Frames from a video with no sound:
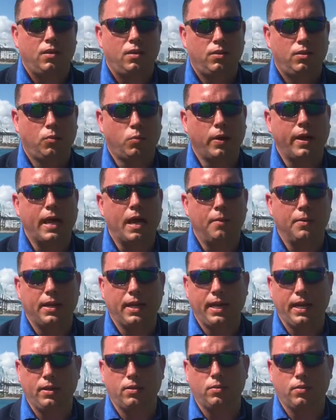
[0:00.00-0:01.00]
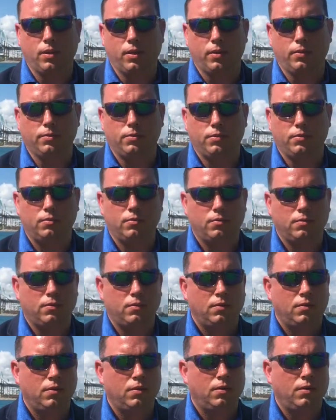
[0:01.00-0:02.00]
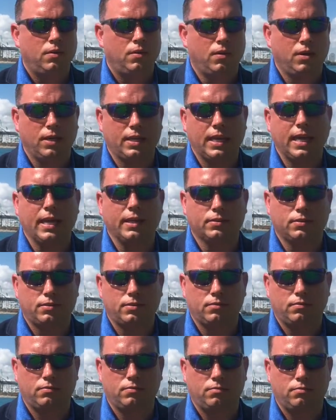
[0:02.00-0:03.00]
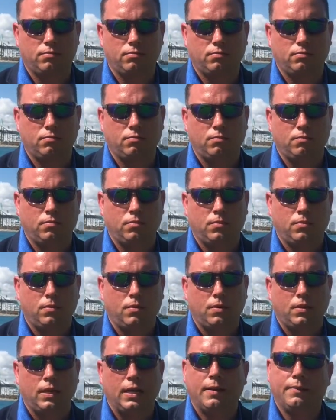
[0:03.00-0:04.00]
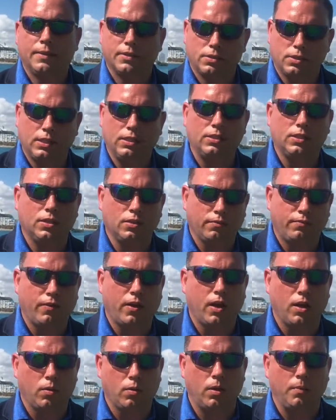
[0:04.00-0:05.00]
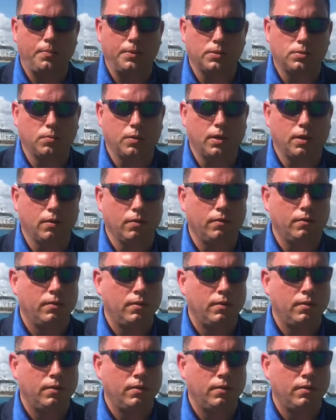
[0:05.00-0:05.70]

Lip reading: The way I would handle those are yes. And this leads into follow-up as well.